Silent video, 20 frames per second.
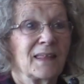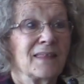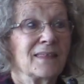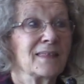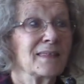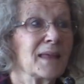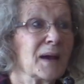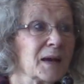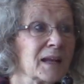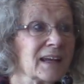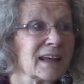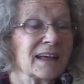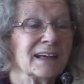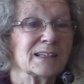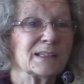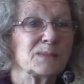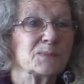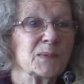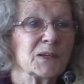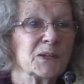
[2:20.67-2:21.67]
That
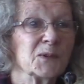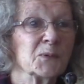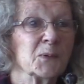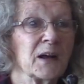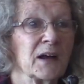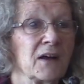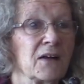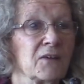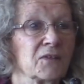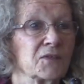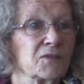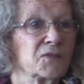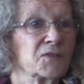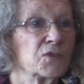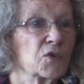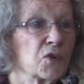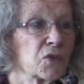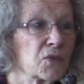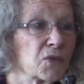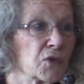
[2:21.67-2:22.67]
has been around
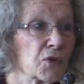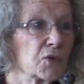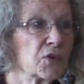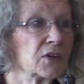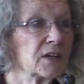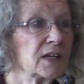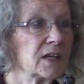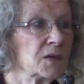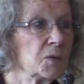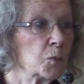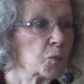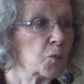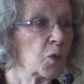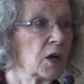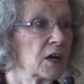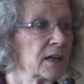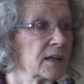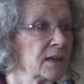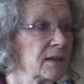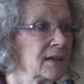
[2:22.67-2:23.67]
for
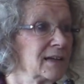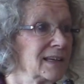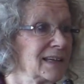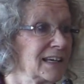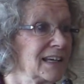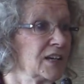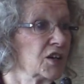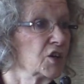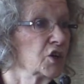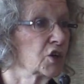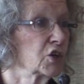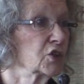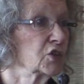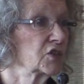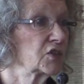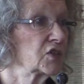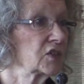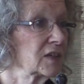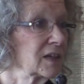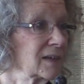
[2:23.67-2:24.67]
31
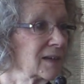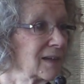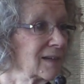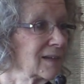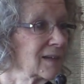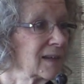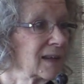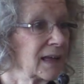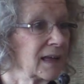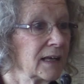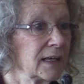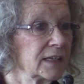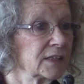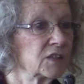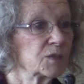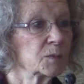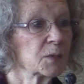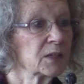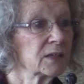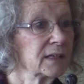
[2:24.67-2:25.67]
years.
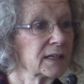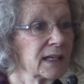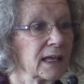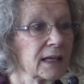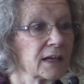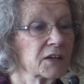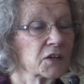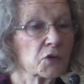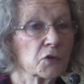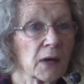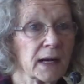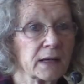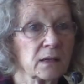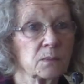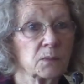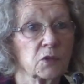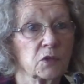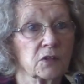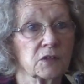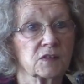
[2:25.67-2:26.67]
It's really an
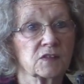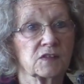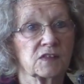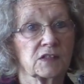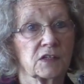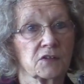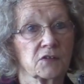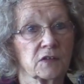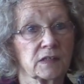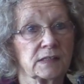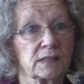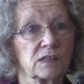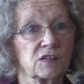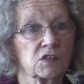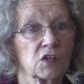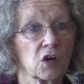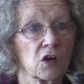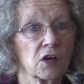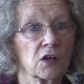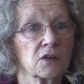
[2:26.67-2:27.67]
incredible series
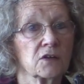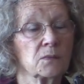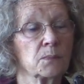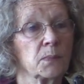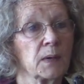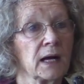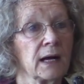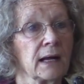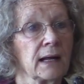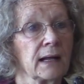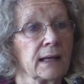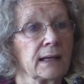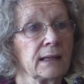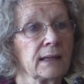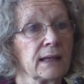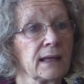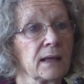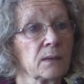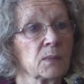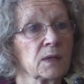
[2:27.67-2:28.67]
started by
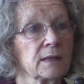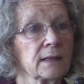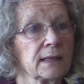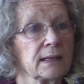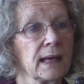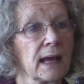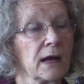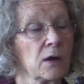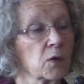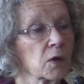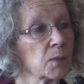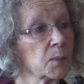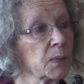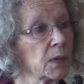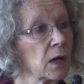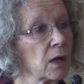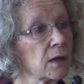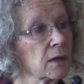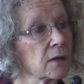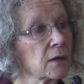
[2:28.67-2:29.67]
Emily
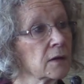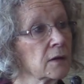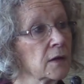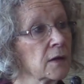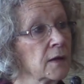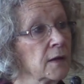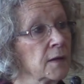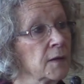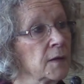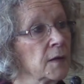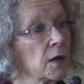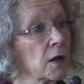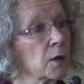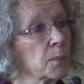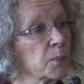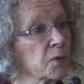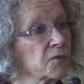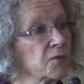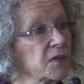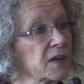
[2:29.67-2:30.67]
Auerbach, a
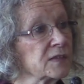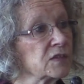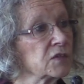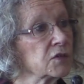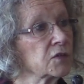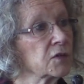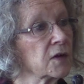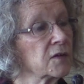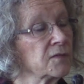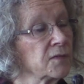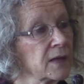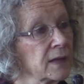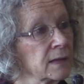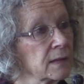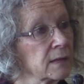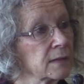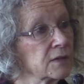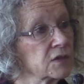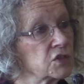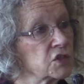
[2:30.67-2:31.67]
professor of
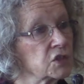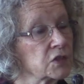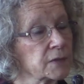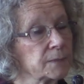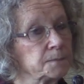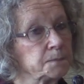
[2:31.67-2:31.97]
English,